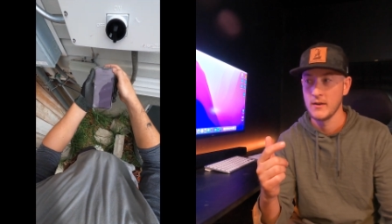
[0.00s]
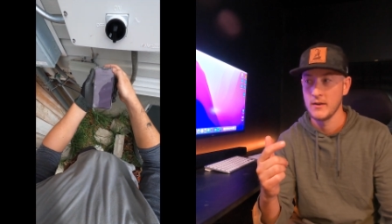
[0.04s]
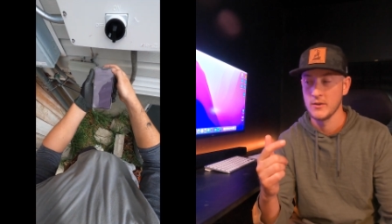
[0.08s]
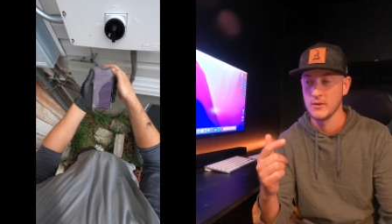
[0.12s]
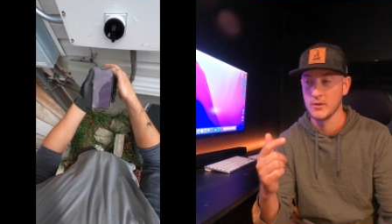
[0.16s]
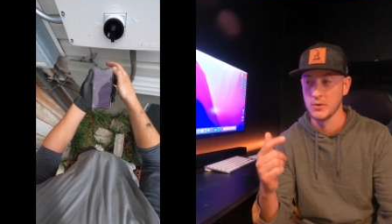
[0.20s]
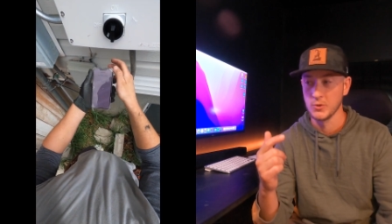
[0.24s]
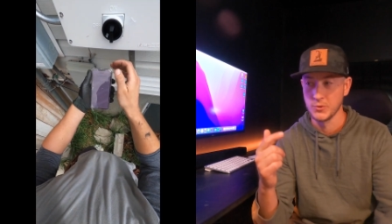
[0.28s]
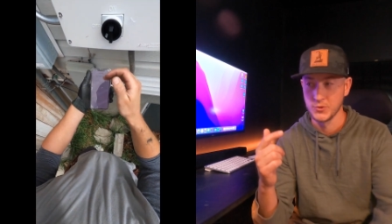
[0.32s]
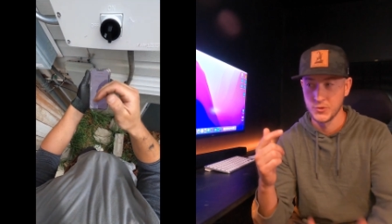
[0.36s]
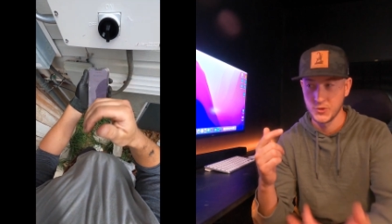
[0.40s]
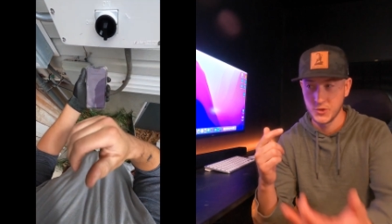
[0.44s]

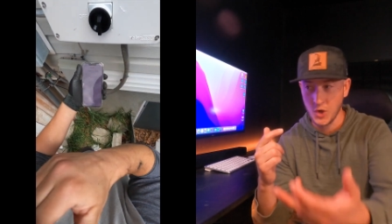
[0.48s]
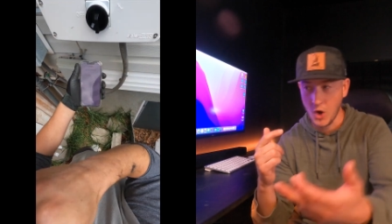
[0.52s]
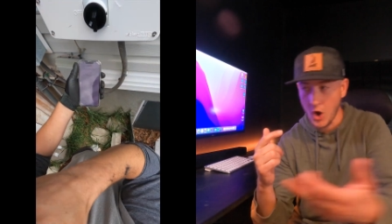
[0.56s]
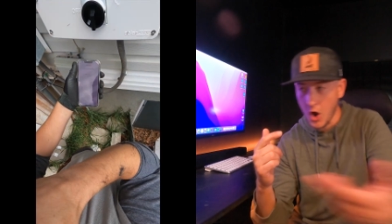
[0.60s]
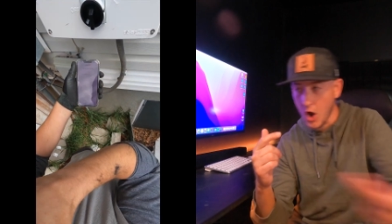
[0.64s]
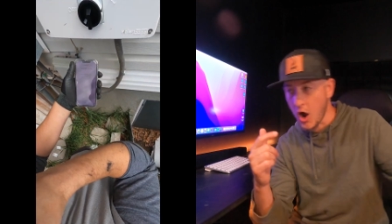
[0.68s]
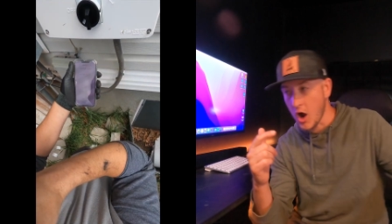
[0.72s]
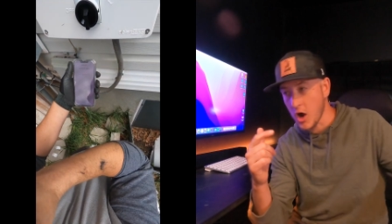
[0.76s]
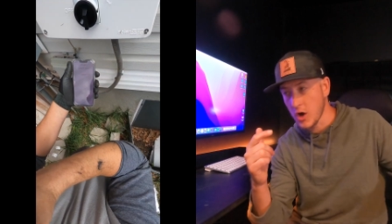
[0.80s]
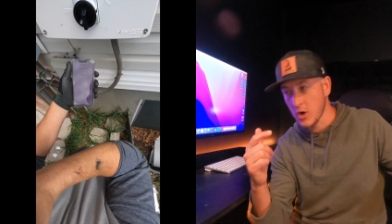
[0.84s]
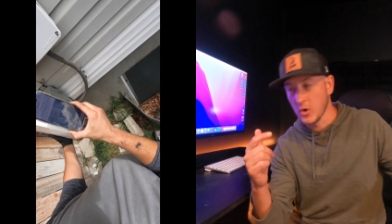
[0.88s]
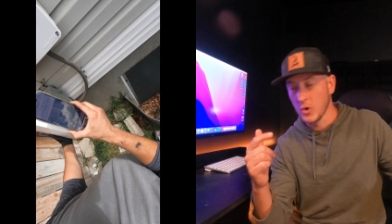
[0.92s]
You'll
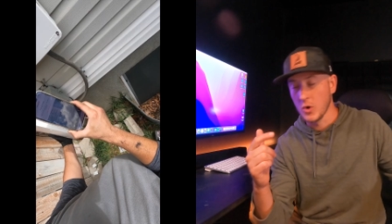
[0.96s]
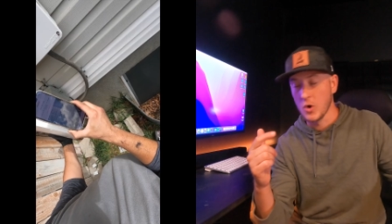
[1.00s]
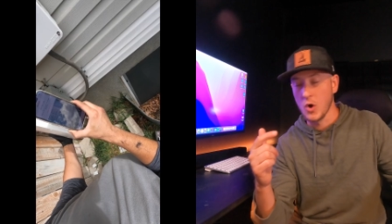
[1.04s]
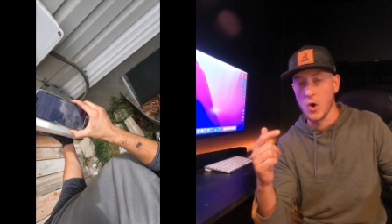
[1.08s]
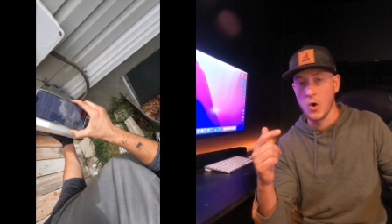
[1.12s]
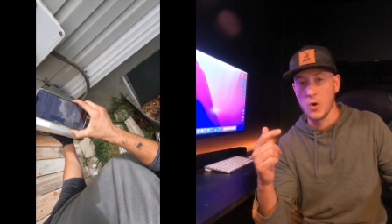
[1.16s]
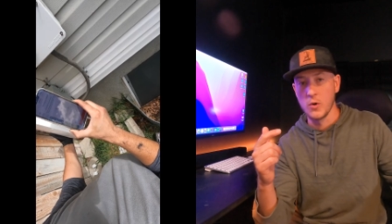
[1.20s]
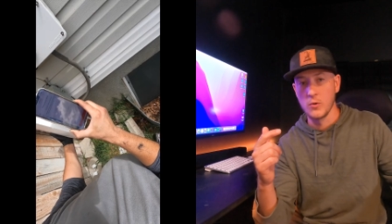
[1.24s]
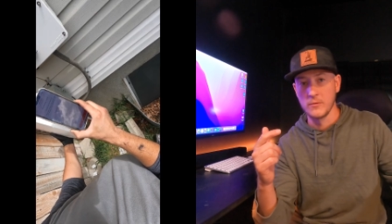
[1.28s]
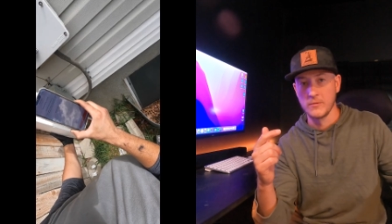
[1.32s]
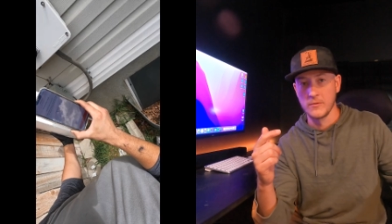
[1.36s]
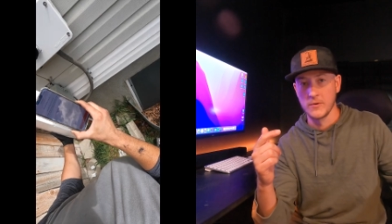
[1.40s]
toggle
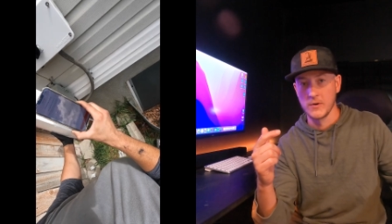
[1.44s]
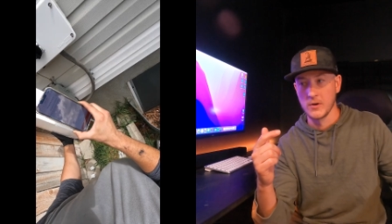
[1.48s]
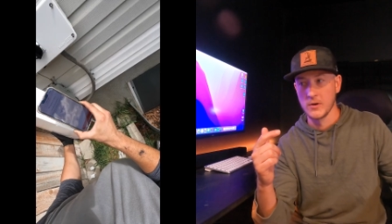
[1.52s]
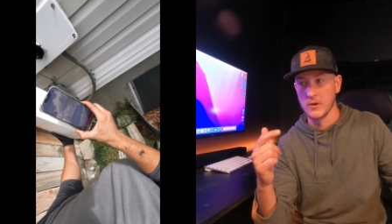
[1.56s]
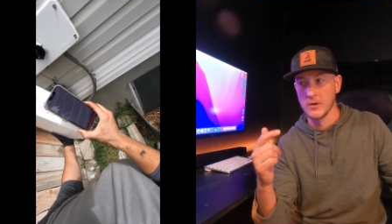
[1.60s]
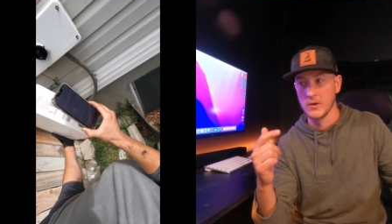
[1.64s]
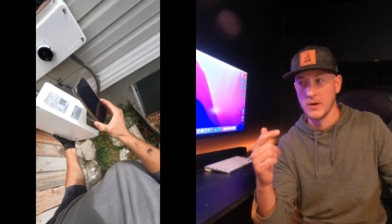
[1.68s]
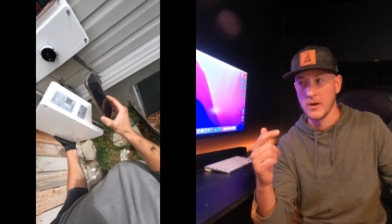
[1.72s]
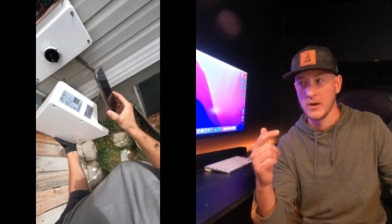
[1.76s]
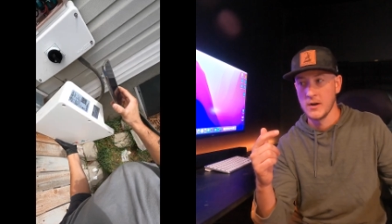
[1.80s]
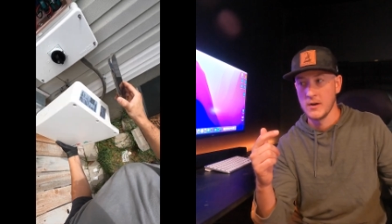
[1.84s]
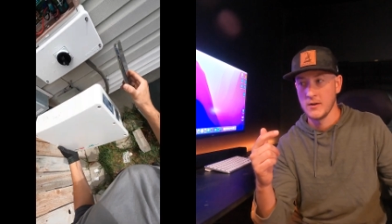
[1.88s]

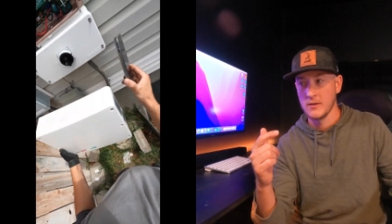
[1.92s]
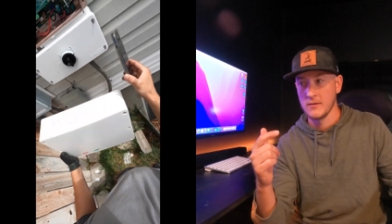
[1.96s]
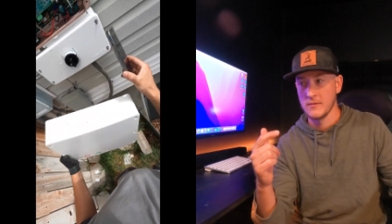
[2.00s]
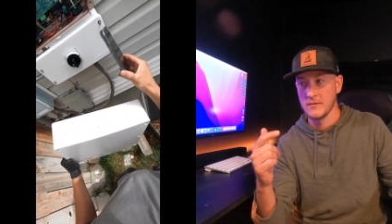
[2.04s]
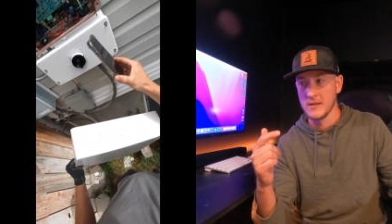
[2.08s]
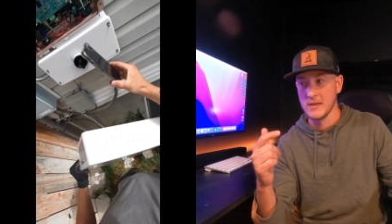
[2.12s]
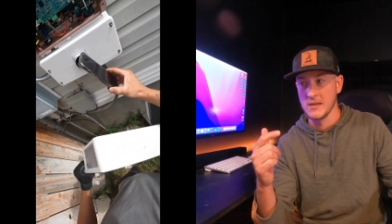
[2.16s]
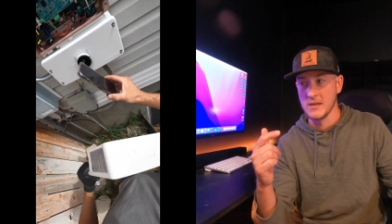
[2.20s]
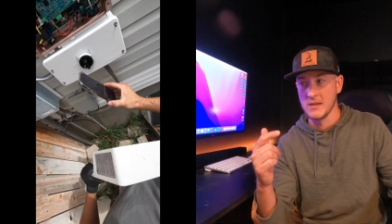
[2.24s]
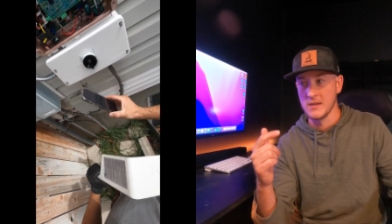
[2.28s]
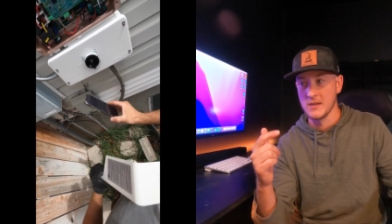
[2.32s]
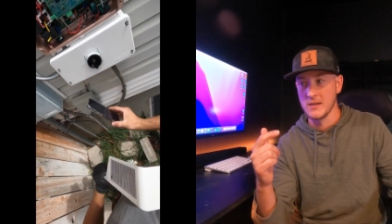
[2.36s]
over
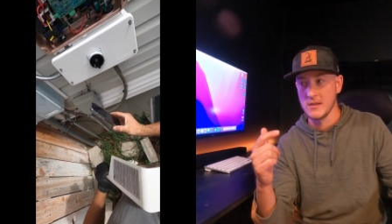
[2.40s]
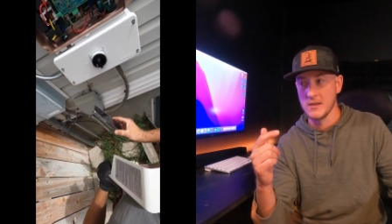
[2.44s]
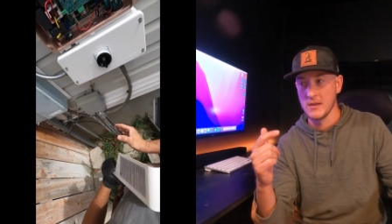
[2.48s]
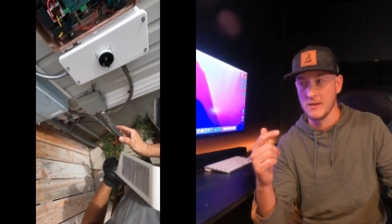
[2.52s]
the